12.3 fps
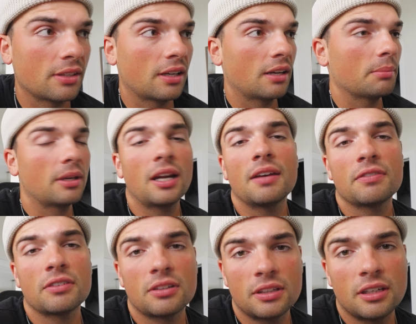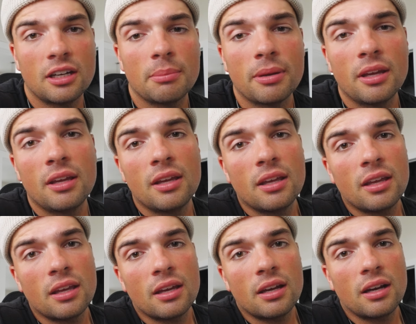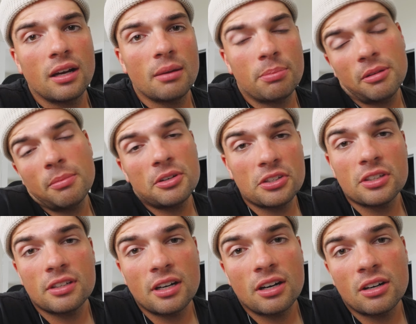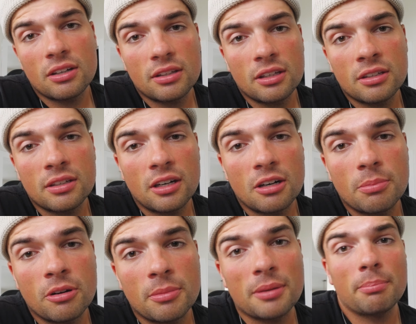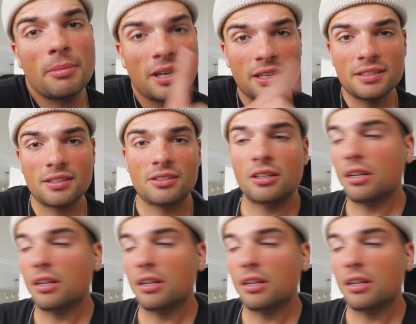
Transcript: Like I'm gonna have to clean up uh, pretty much the entire the entire apartment minus this